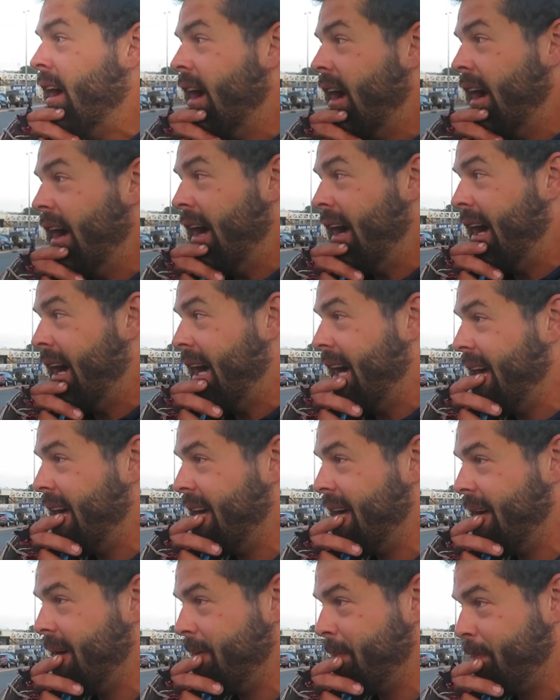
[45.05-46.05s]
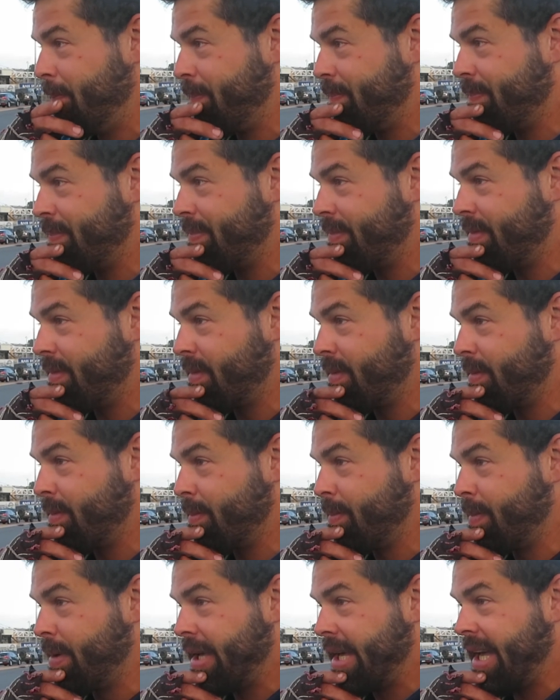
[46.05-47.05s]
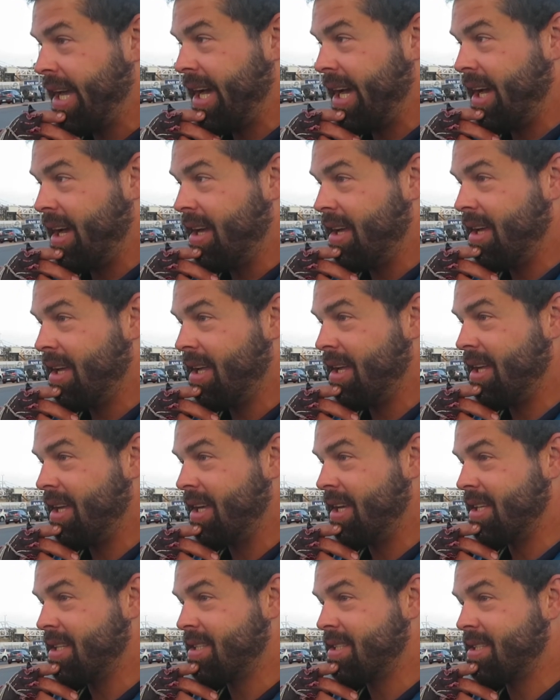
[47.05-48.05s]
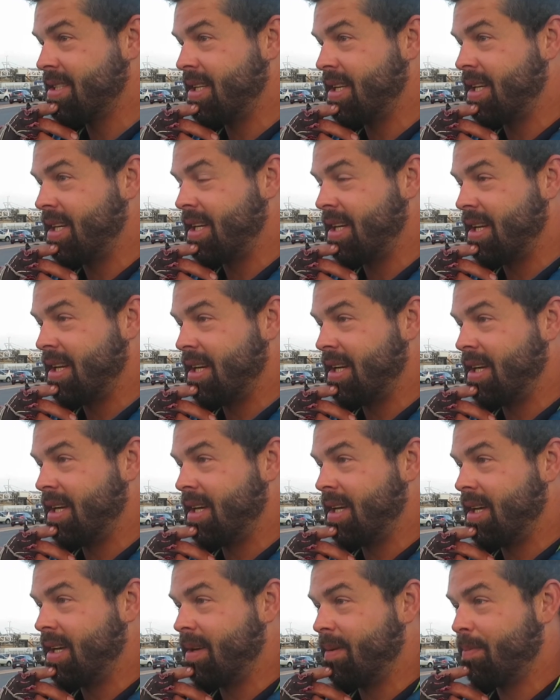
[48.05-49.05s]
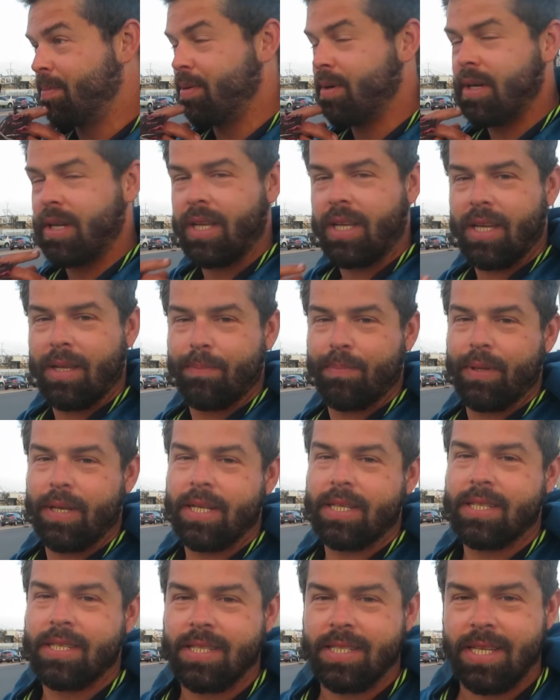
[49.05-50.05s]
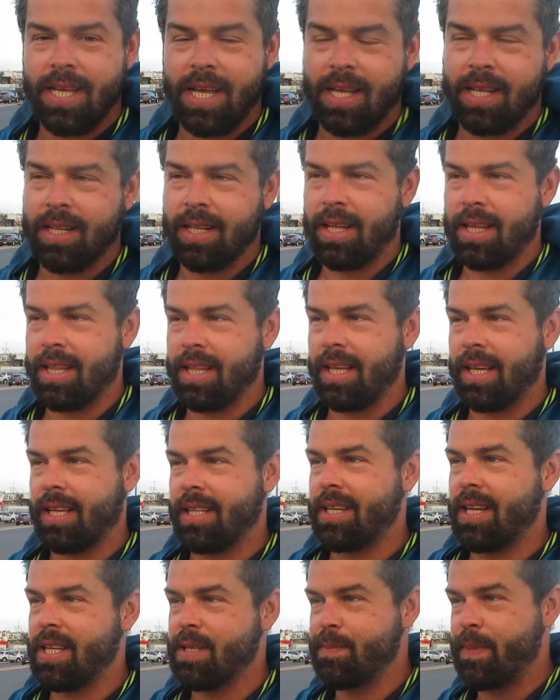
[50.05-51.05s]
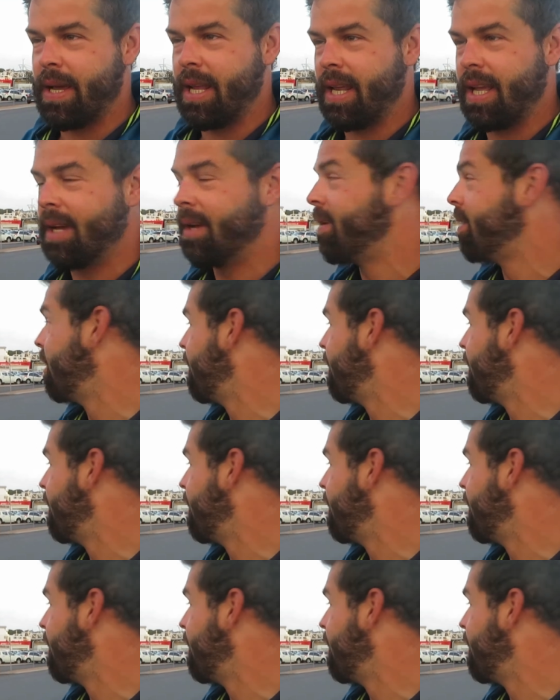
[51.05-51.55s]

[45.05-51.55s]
Uh, but yeah, it's a pretty good place to cycle, I think, Tasmania.